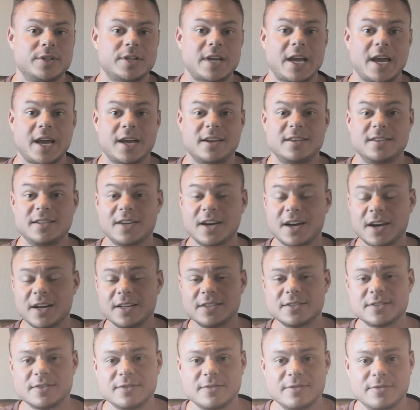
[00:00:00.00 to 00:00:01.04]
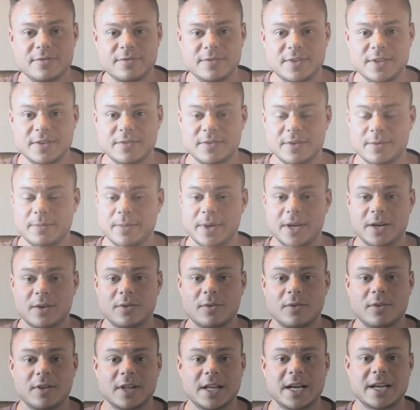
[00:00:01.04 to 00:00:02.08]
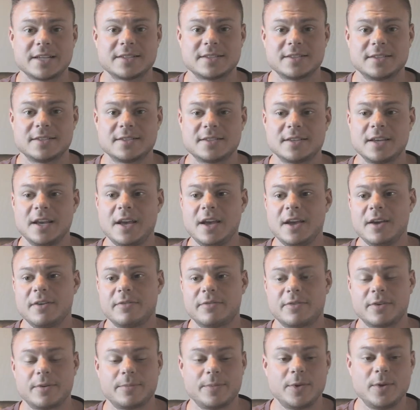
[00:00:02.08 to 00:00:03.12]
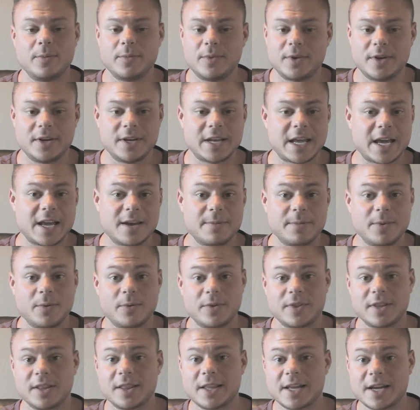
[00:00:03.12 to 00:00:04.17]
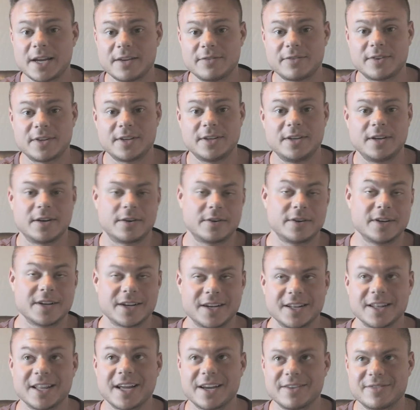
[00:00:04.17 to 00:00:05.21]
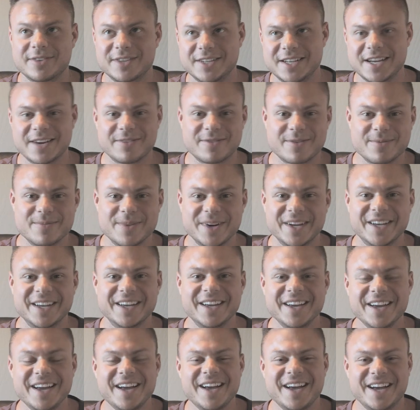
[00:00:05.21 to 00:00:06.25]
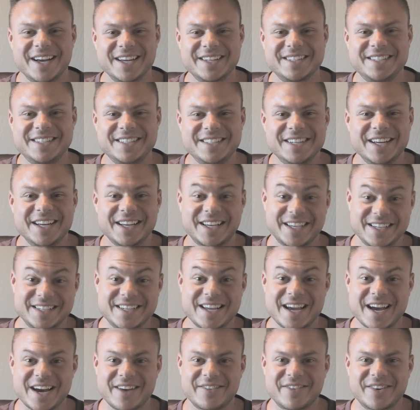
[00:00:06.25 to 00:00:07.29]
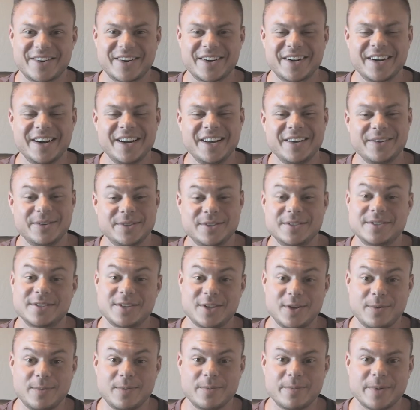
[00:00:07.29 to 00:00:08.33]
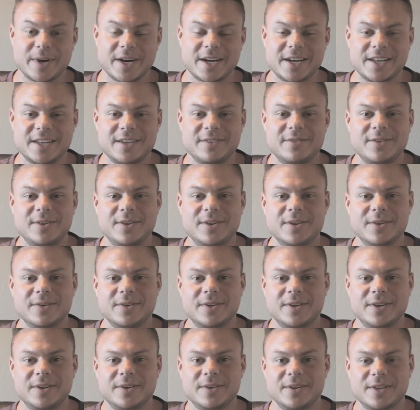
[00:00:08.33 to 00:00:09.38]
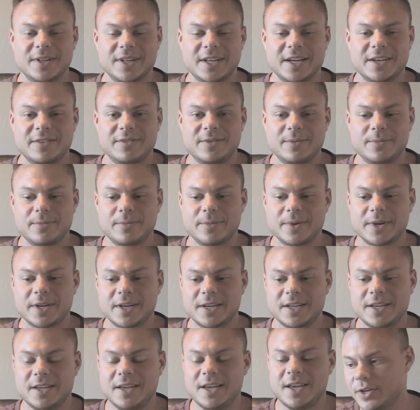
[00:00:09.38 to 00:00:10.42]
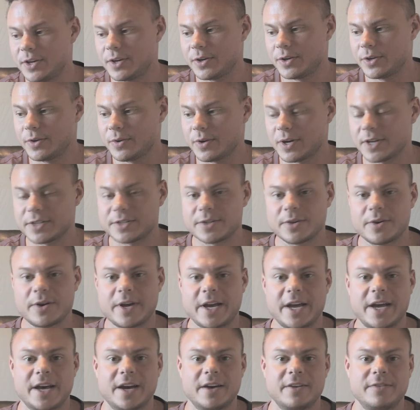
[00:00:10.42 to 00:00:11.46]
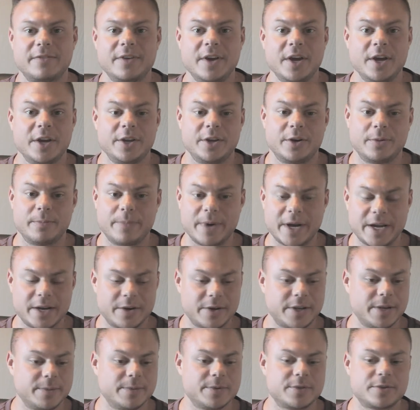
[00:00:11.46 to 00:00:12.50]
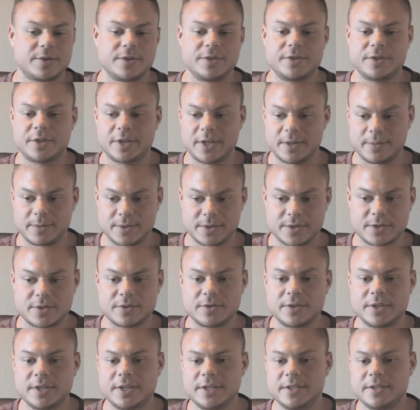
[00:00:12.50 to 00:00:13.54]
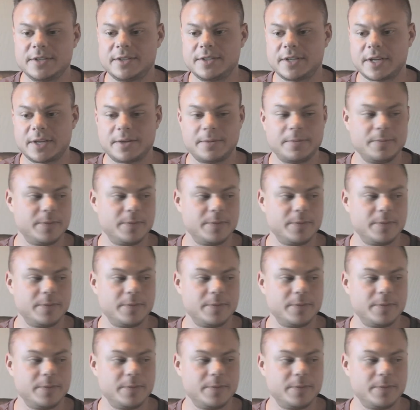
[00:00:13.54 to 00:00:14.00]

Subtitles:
had tons of different medical classes, from human anatomy with a live cadaver, not a live cadaver, but a cadaver, which is a human body if you don't know, a live human body. You know, you also have your biochemistries, your chemistries, take,